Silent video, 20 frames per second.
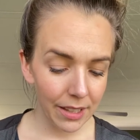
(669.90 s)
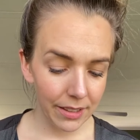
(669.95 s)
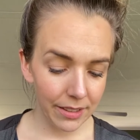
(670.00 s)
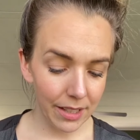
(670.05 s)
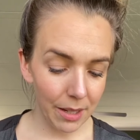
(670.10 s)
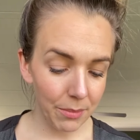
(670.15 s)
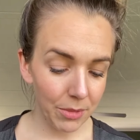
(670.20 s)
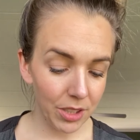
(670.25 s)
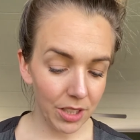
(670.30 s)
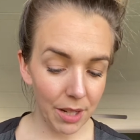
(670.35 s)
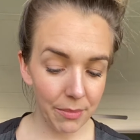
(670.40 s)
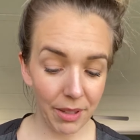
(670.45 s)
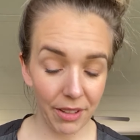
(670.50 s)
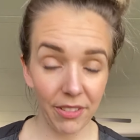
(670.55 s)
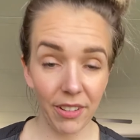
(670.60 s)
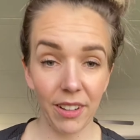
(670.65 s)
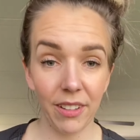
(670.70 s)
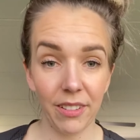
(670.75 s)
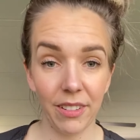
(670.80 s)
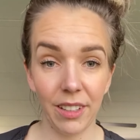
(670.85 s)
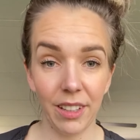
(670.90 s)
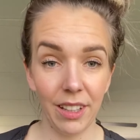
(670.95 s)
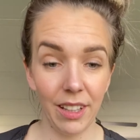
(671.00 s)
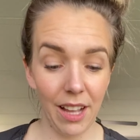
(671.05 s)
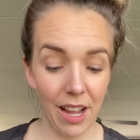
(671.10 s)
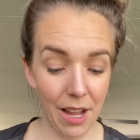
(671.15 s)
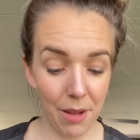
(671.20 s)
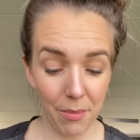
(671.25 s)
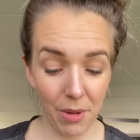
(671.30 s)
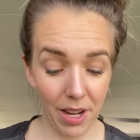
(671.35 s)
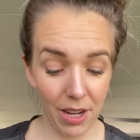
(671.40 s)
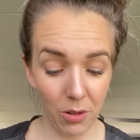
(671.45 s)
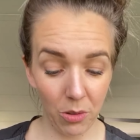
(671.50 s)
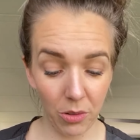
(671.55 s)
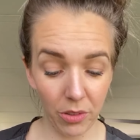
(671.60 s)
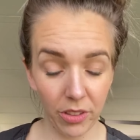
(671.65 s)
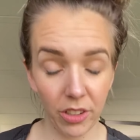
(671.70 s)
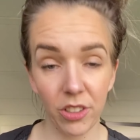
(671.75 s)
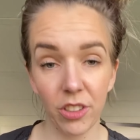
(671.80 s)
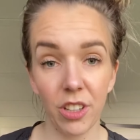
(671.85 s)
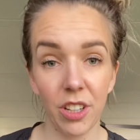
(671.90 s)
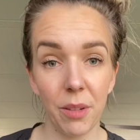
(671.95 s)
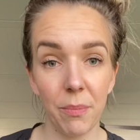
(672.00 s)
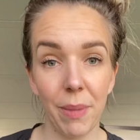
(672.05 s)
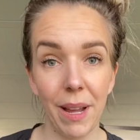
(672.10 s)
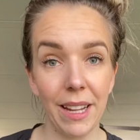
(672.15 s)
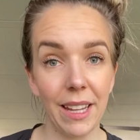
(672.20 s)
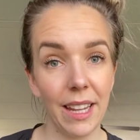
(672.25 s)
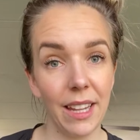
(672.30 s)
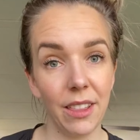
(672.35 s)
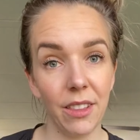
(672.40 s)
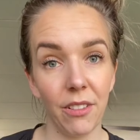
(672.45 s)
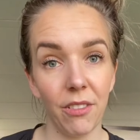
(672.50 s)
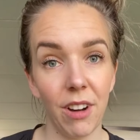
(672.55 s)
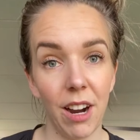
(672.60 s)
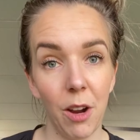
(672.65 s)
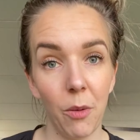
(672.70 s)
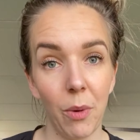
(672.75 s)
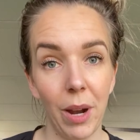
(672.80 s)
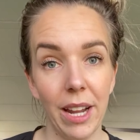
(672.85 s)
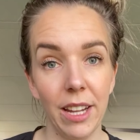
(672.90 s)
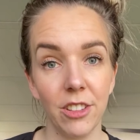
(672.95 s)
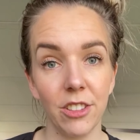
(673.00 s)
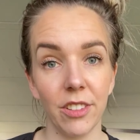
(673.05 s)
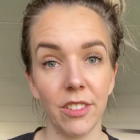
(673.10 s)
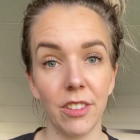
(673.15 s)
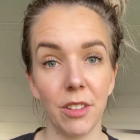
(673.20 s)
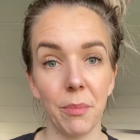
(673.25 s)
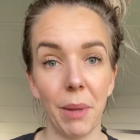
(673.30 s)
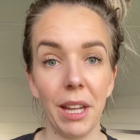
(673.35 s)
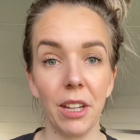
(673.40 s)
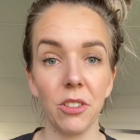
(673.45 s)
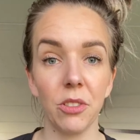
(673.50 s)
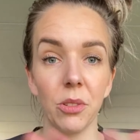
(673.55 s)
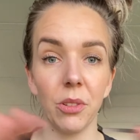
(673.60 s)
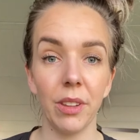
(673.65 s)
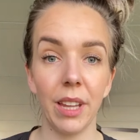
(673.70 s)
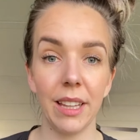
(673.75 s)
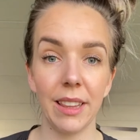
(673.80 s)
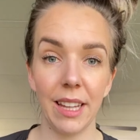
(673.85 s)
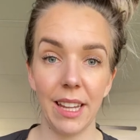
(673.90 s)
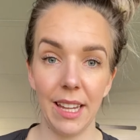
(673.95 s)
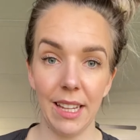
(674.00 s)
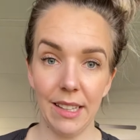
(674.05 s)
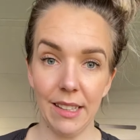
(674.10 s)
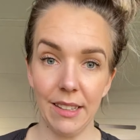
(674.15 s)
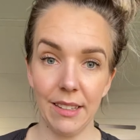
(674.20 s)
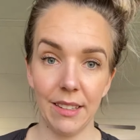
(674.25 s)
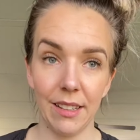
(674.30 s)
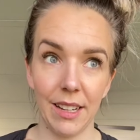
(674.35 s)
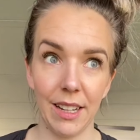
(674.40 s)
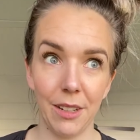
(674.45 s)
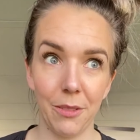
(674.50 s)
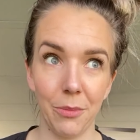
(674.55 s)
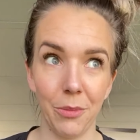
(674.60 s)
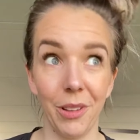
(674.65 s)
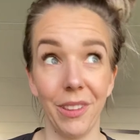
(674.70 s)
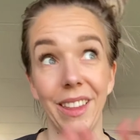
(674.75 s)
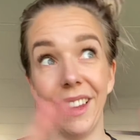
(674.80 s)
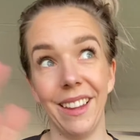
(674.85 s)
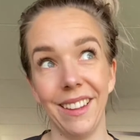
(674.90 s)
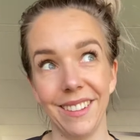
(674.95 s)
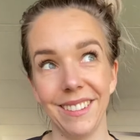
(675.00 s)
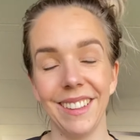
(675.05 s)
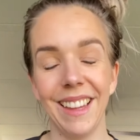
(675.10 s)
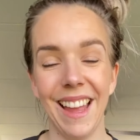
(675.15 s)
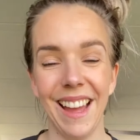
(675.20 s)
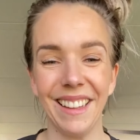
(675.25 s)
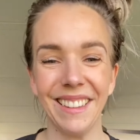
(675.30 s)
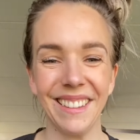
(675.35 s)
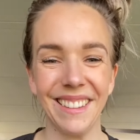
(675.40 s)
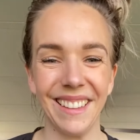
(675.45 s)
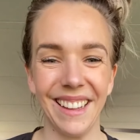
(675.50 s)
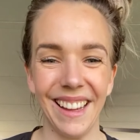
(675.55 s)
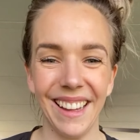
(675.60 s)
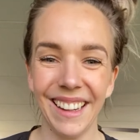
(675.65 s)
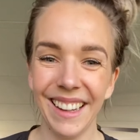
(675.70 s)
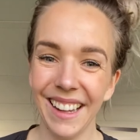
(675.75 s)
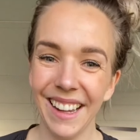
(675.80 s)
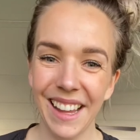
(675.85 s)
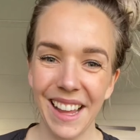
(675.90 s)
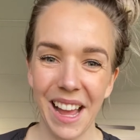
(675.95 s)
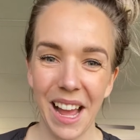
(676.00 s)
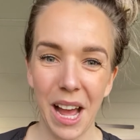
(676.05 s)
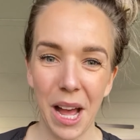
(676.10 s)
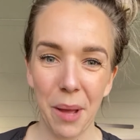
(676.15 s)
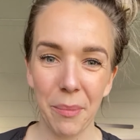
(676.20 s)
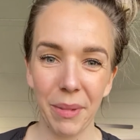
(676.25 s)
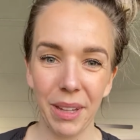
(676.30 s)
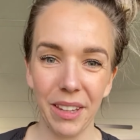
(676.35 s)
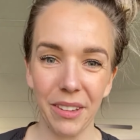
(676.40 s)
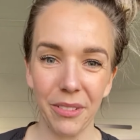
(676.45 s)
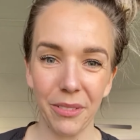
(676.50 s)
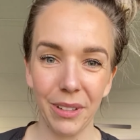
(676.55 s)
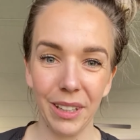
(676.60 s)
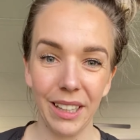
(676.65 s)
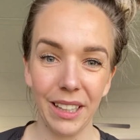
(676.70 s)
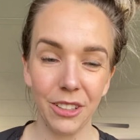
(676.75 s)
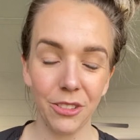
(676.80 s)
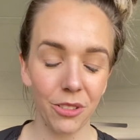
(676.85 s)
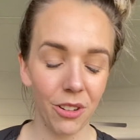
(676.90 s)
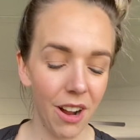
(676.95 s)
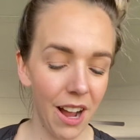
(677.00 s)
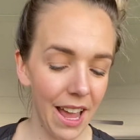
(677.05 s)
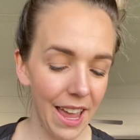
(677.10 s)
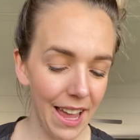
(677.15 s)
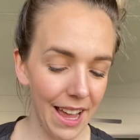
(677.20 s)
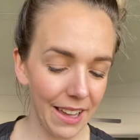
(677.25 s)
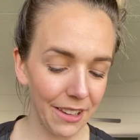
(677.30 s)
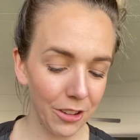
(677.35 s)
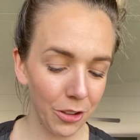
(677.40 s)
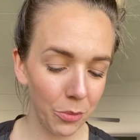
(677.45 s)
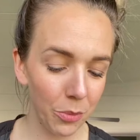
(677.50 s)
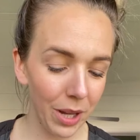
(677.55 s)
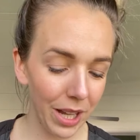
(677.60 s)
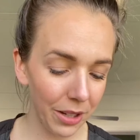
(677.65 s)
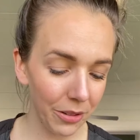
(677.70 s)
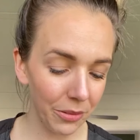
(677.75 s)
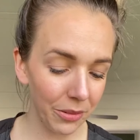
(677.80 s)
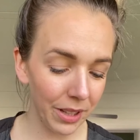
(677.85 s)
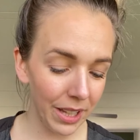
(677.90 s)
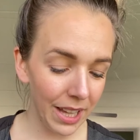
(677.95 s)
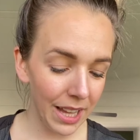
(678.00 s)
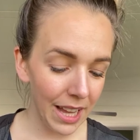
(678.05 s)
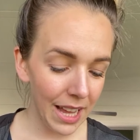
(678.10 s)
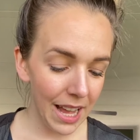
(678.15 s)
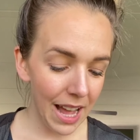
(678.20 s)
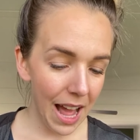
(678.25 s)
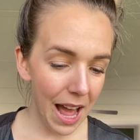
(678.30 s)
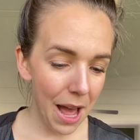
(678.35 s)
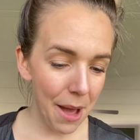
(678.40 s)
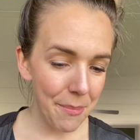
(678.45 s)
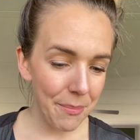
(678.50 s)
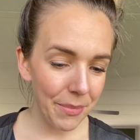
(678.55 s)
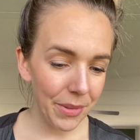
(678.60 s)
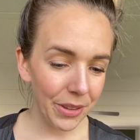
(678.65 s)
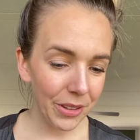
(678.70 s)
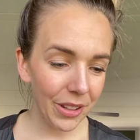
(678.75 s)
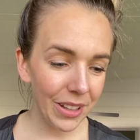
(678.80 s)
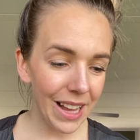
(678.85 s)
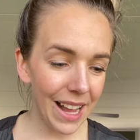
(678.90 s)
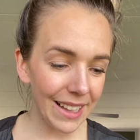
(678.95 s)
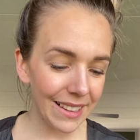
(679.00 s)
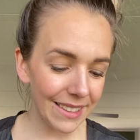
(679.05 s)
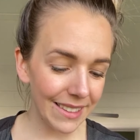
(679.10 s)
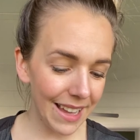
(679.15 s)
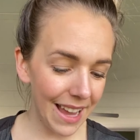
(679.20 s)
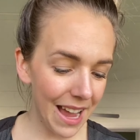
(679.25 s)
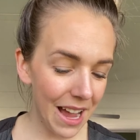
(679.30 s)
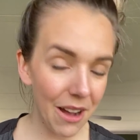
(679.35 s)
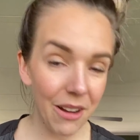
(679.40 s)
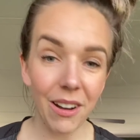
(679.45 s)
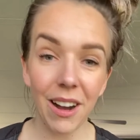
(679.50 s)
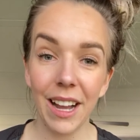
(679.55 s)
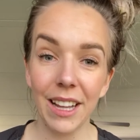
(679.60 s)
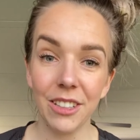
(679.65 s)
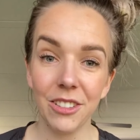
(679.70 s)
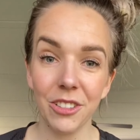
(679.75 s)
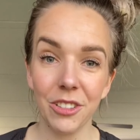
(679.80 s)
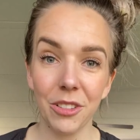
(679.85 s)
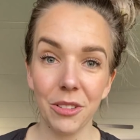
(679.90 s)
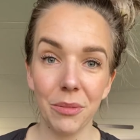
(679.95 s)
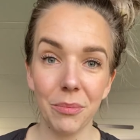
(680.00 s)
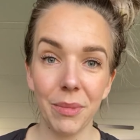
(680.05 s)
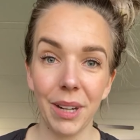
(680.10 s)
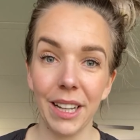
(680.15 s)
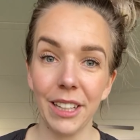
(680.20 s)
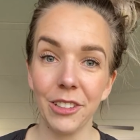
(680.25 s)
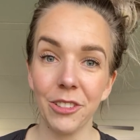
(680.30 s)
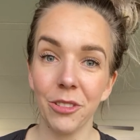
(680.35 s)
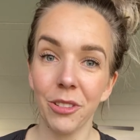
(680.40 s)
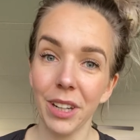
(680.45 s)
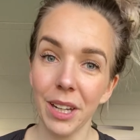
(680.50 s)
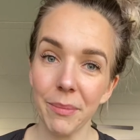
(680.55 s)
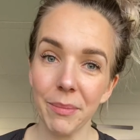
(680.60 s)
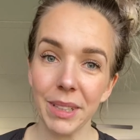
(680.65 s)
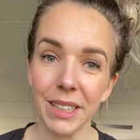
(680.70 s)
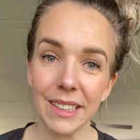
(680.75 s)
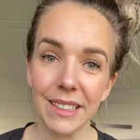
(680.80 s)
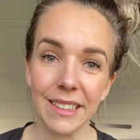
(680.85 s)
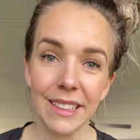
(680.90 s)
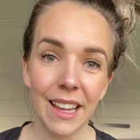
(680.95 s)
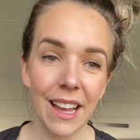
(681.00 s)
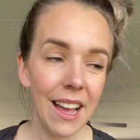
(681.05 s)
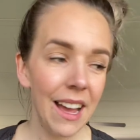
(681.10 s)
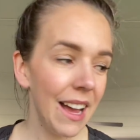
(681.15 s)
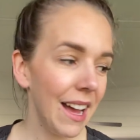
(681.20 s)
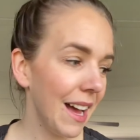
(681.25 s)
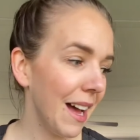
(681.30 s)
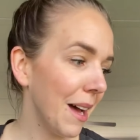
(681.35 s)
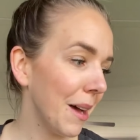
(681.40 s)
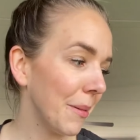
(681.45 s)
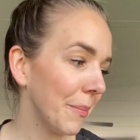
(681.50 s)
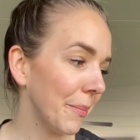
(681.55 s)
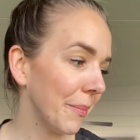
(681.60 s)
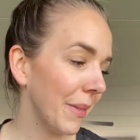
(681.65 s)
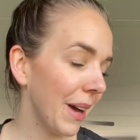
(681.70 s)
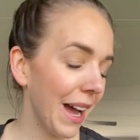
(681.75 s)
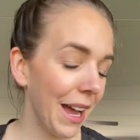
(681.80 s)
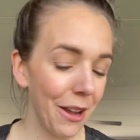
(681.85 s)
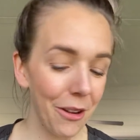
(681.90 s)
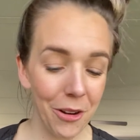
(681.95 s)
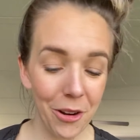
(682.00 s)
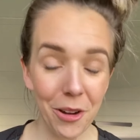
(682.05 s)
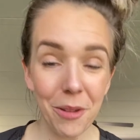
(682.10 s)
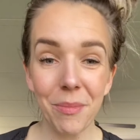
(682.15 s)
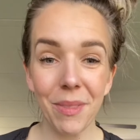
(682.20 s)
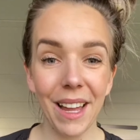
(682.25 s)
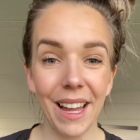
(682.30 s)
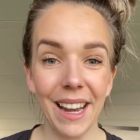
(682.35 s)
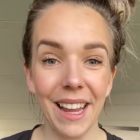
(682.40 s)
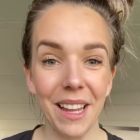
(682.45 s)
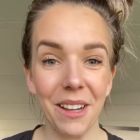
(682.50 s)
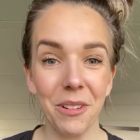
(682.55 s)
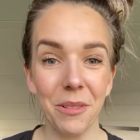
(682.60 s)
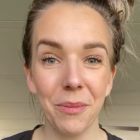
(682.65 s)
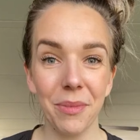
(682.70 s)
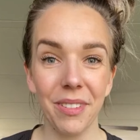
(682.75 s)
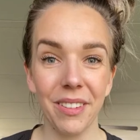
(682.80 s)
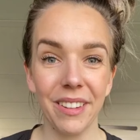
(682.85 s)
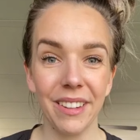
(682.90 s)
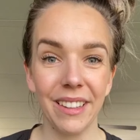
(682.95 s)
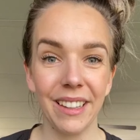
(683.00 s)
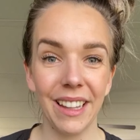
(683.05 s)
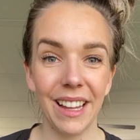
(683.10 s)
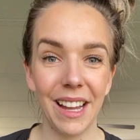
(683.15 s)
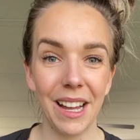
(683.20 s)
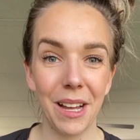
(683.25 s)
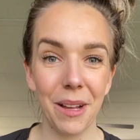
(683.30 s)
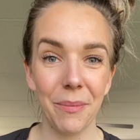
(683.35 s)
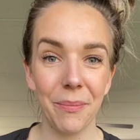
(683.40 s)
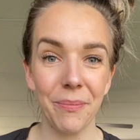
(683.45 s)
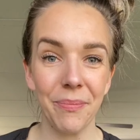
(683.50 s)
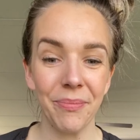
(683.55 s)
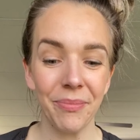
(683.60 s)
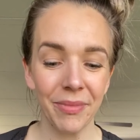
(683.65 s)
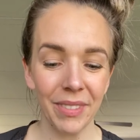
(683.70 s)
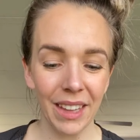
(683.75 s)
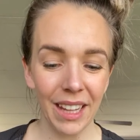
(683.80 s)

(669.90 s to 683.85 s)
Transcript: sometimes if I, I might also turn it back in the right way just to make sure that the inside, well the outside um, is really dry as well. Um, so that's how I do my treatments. Um, I hope that helps. Um,